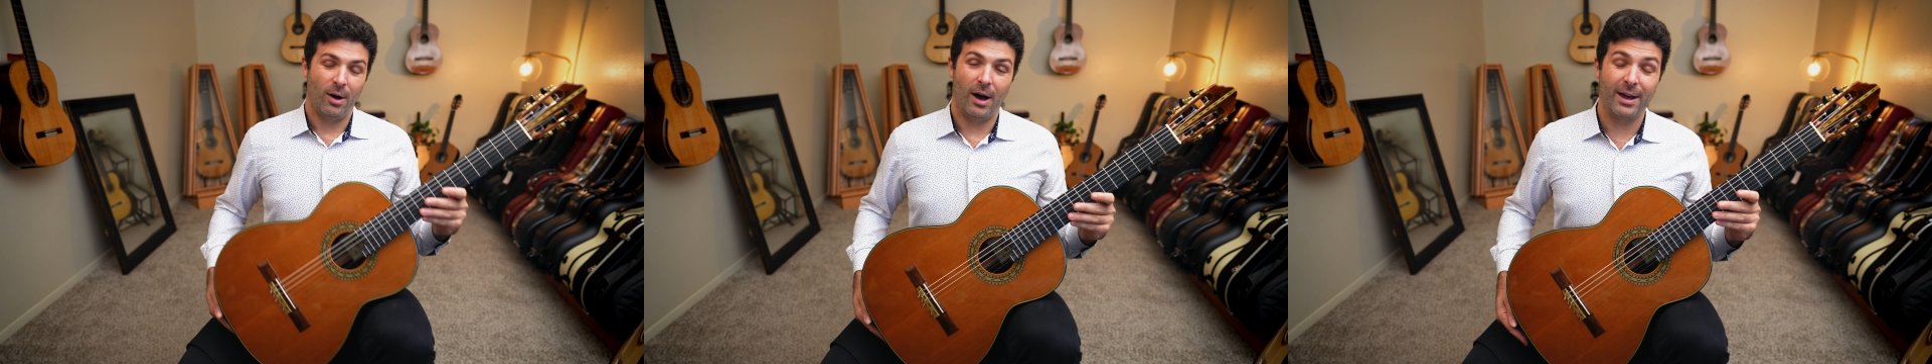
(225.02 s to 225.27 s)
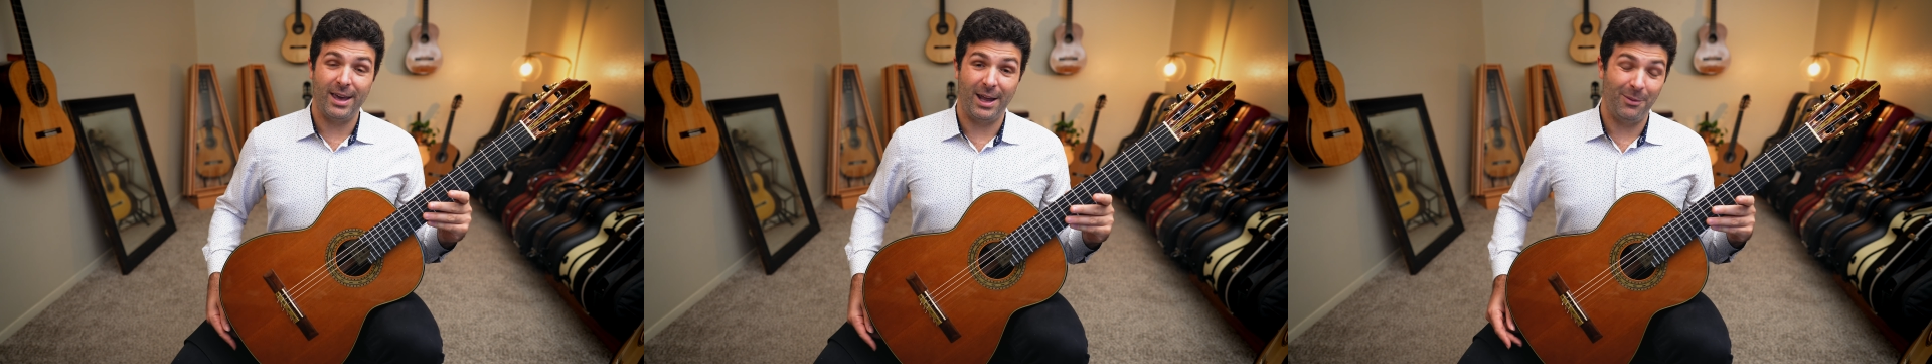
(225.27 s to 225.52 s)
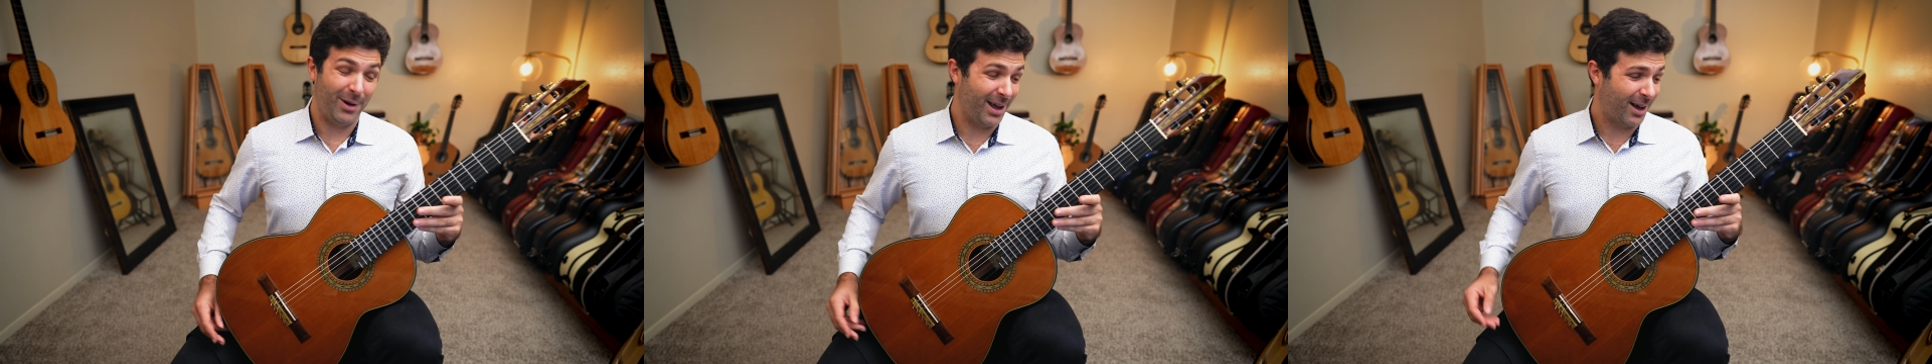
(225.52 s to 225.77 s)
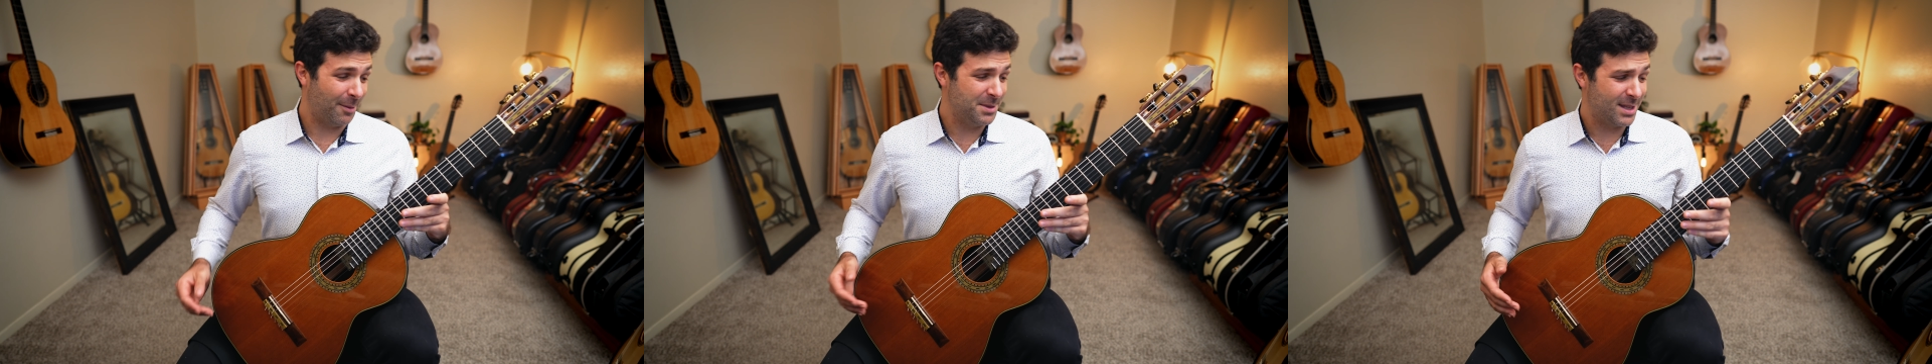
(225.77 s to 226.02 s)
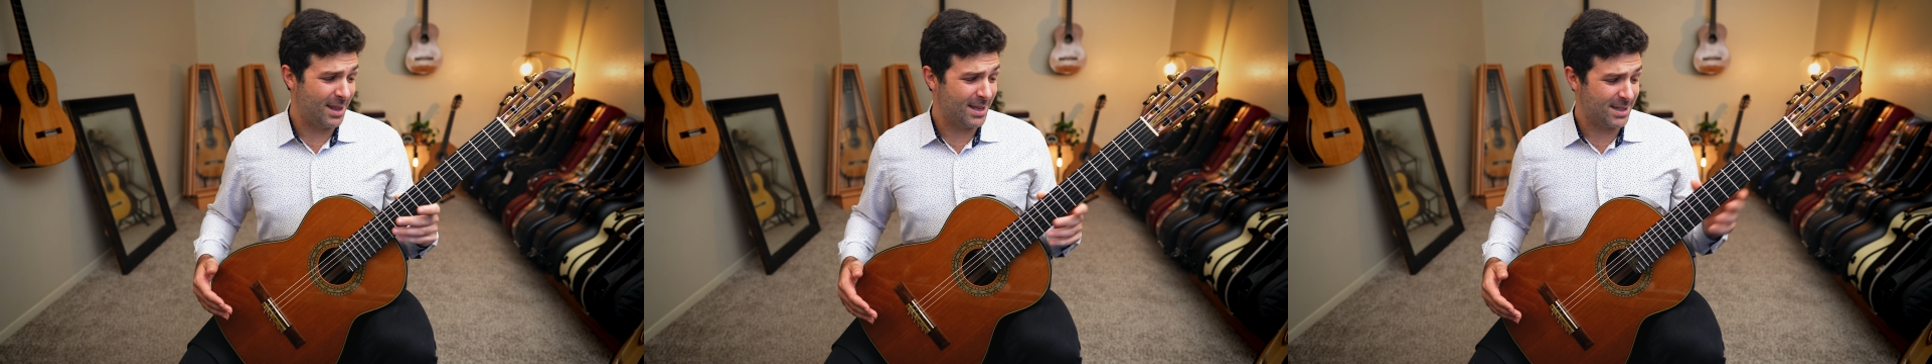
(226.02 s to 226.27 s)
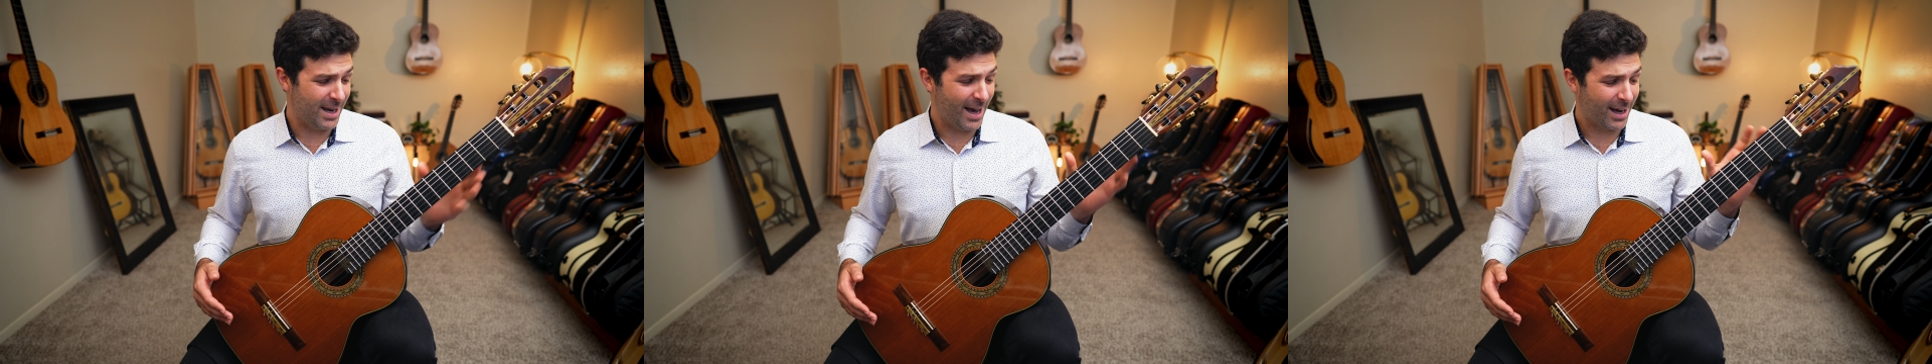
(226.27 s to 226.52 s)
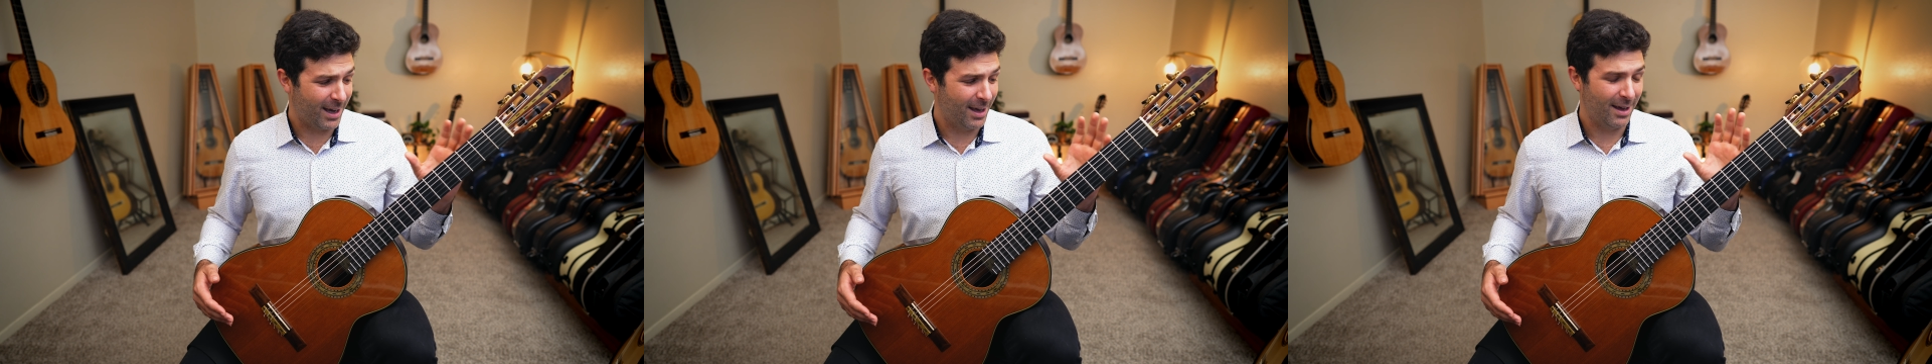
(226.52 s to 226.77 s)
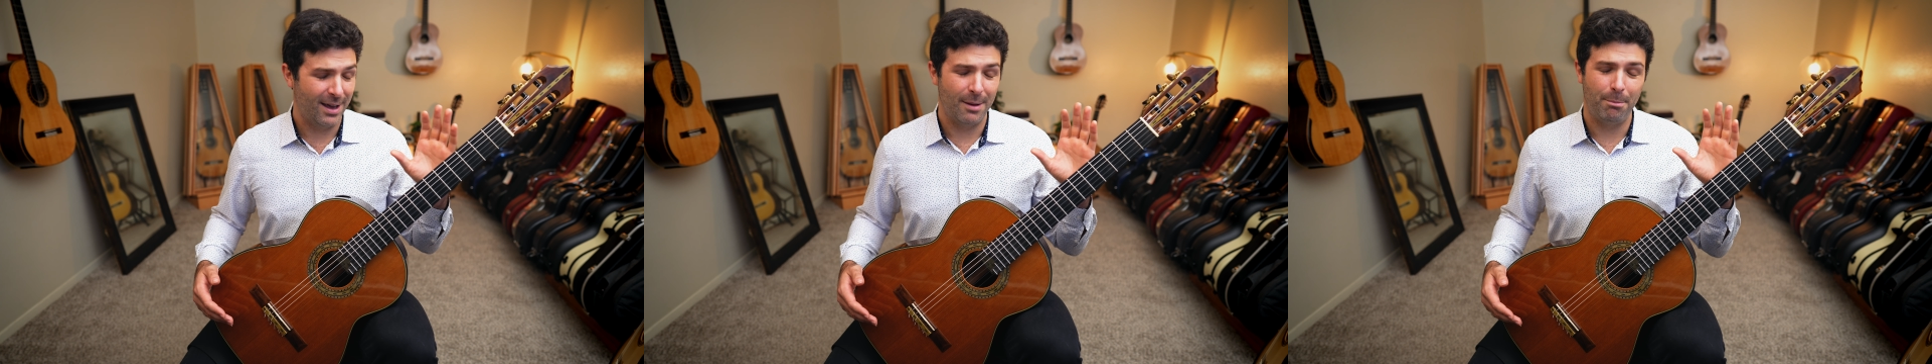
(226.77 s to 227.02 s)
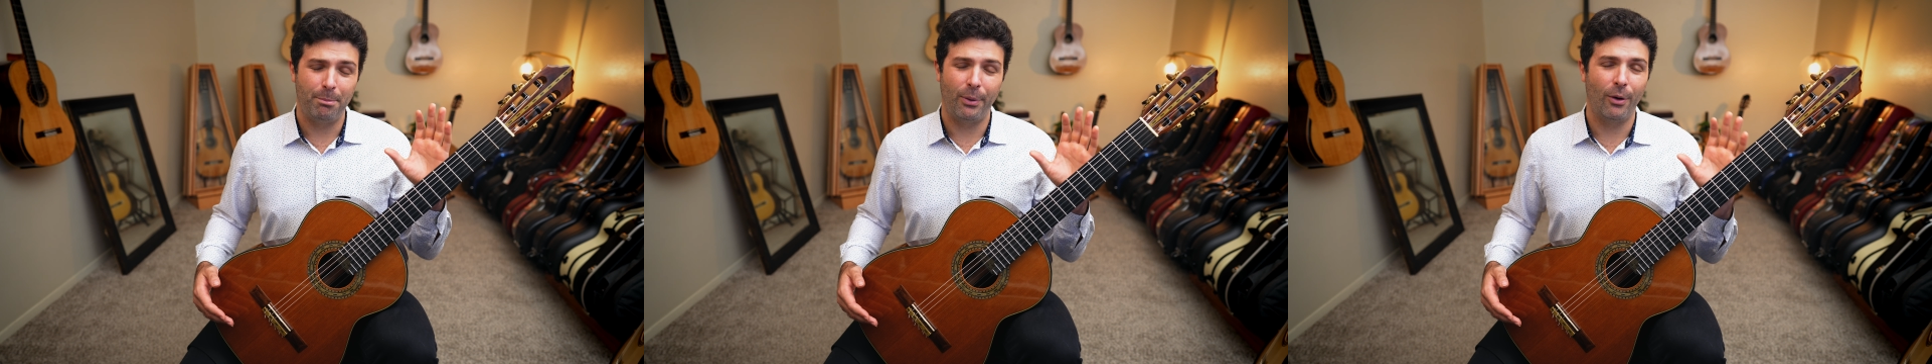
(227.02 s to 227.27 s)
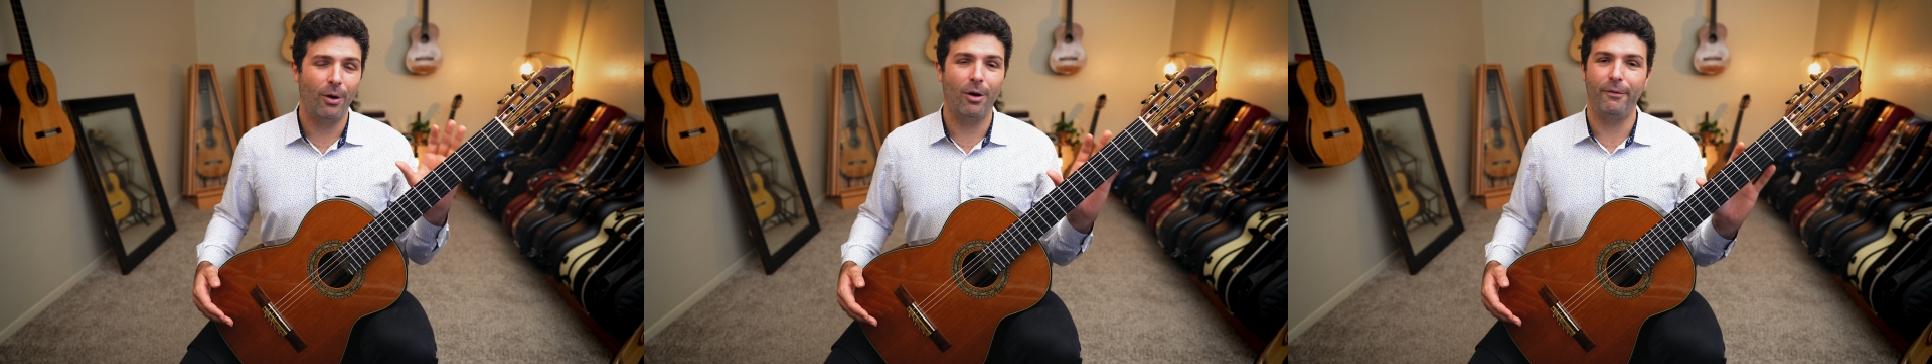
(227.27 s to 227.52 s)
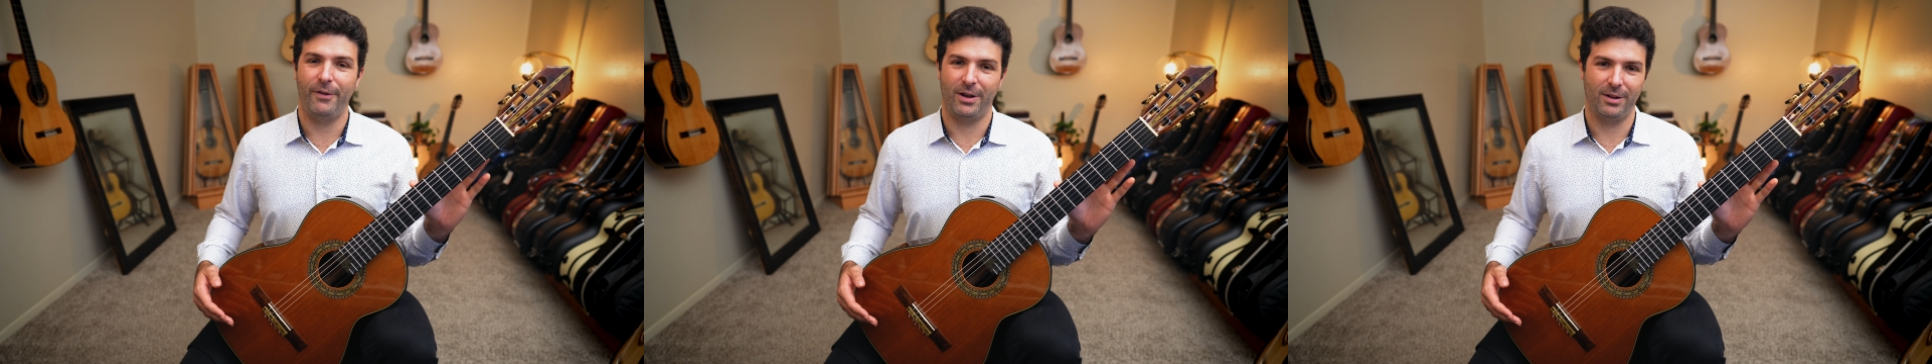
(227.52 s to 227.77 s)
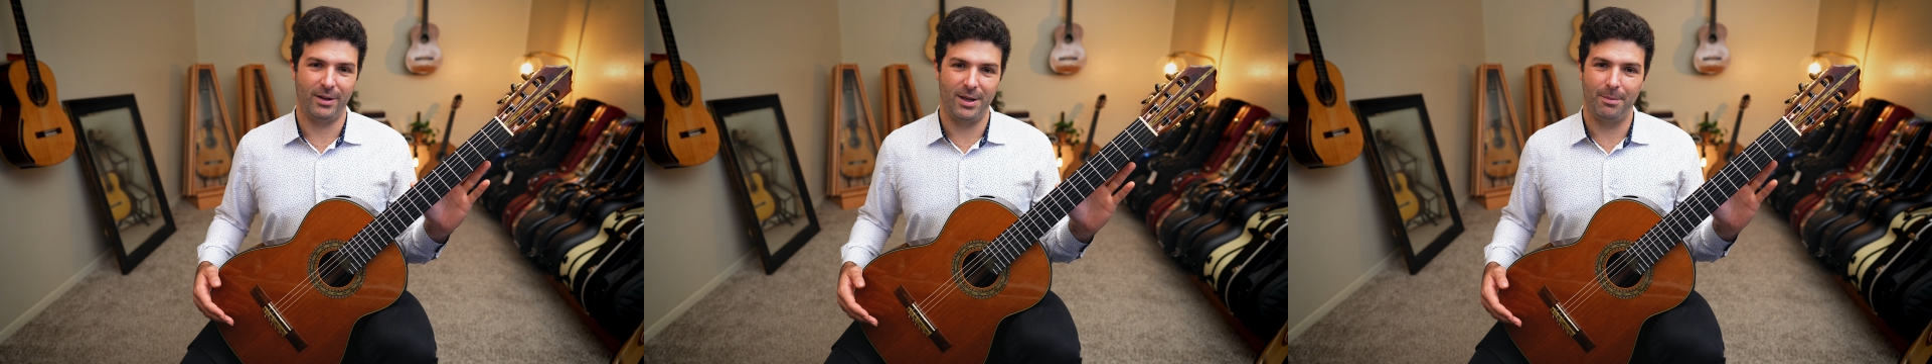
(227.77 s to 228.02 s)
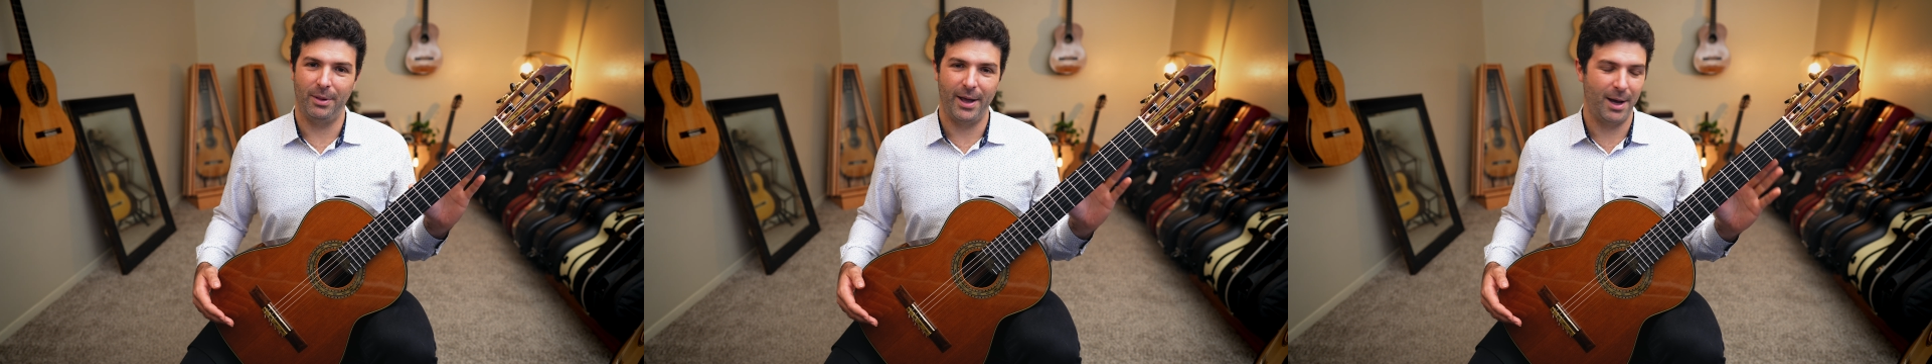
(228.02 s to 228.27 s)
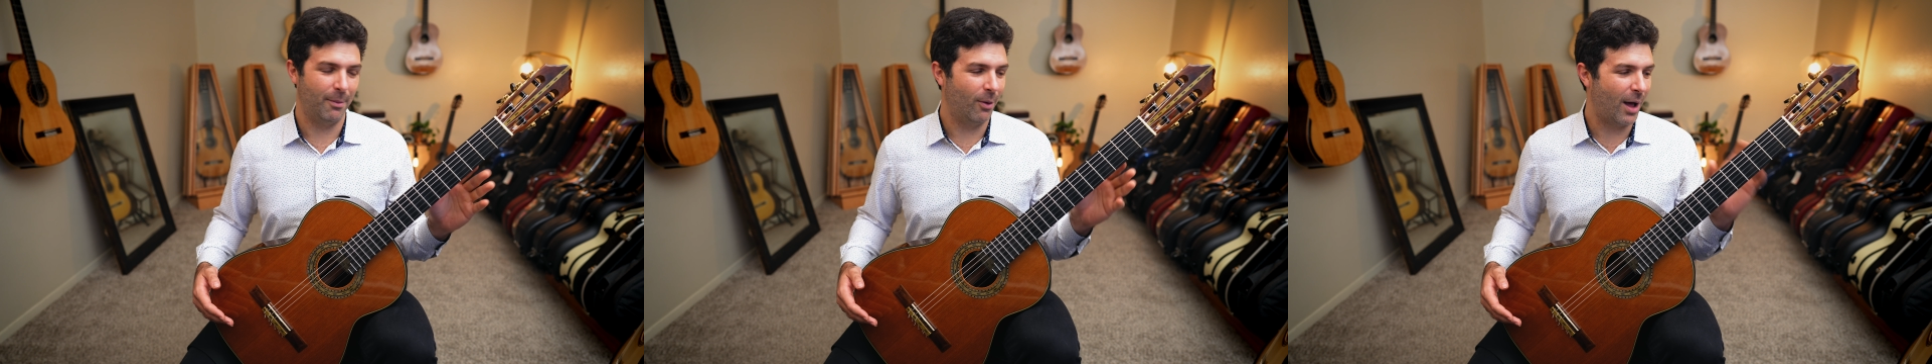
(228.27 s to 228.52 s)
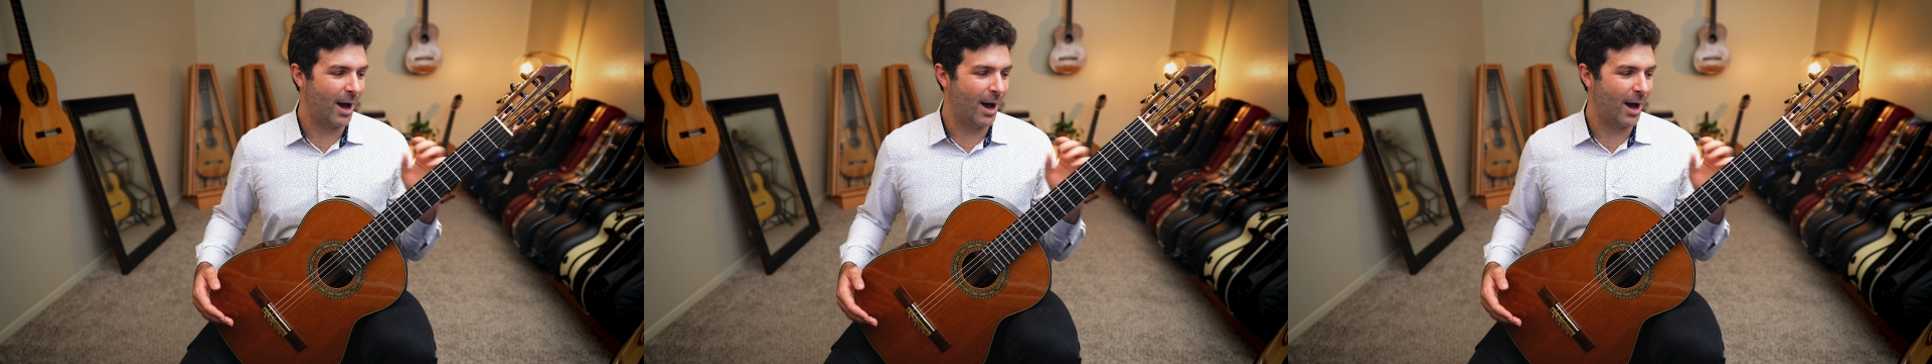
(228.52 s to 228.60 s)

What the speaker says: Again, when it comes to this neck, perfectly playable.